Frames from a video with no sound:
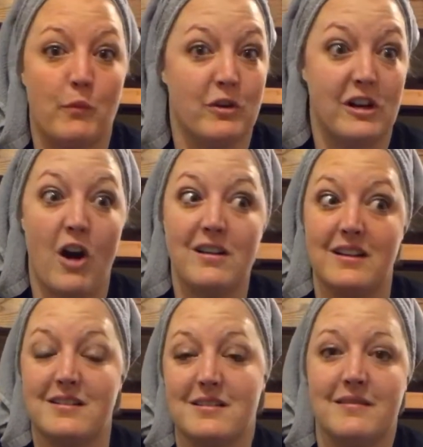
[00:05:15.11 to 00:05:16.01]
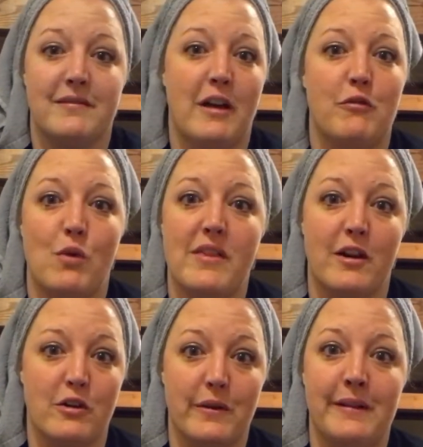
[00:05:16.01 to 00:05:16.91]
regardless of what
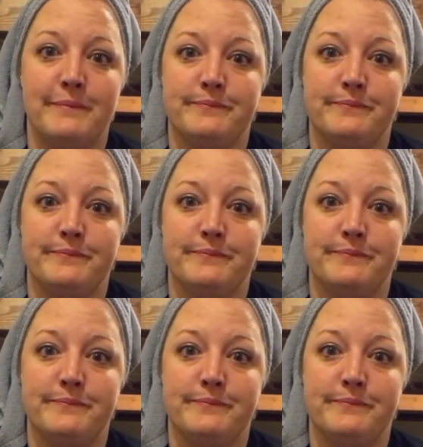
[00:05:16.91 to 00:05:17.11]
they're doing.